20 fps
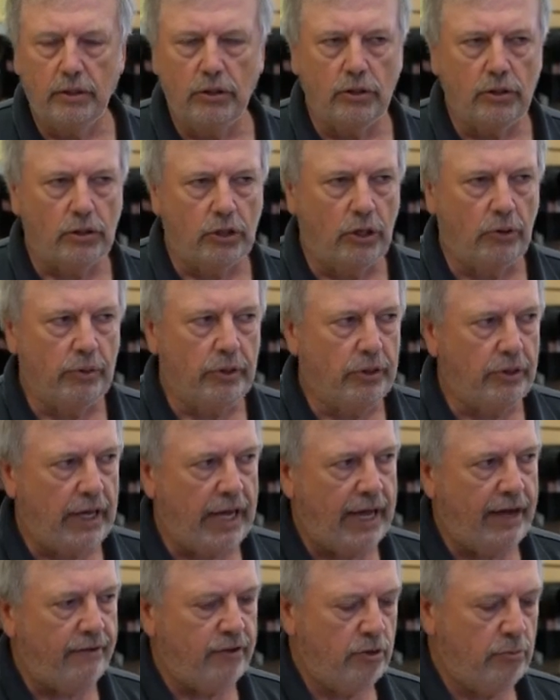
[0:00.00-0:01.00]
So you
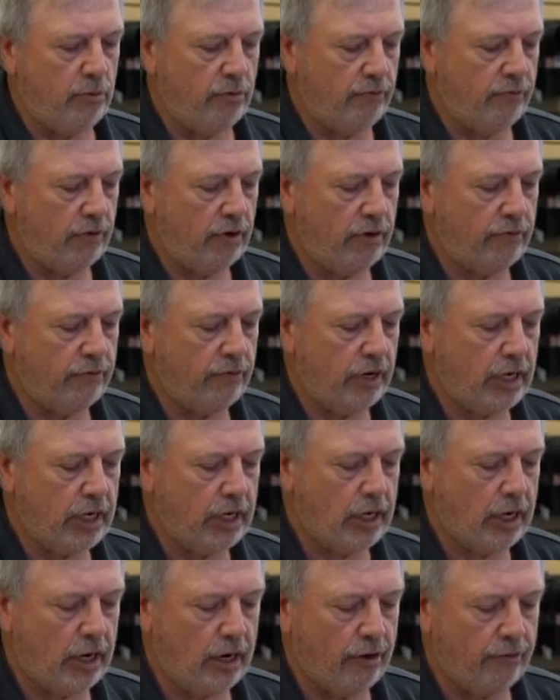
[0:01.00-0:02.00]
have to be very, very
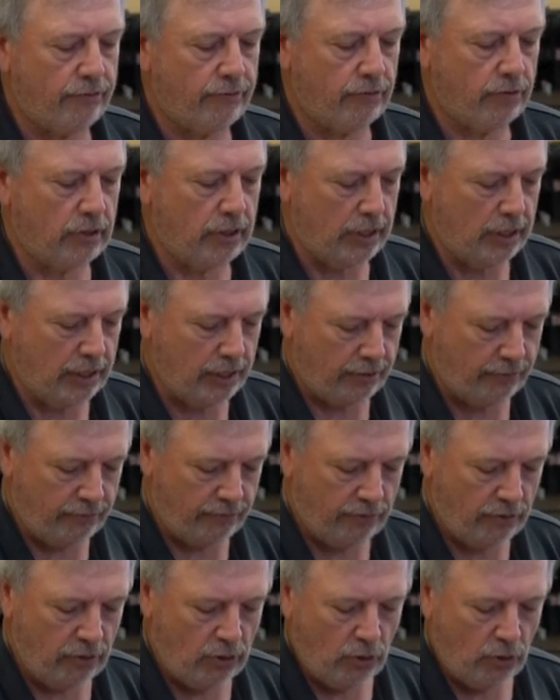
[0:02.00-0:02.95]
careful of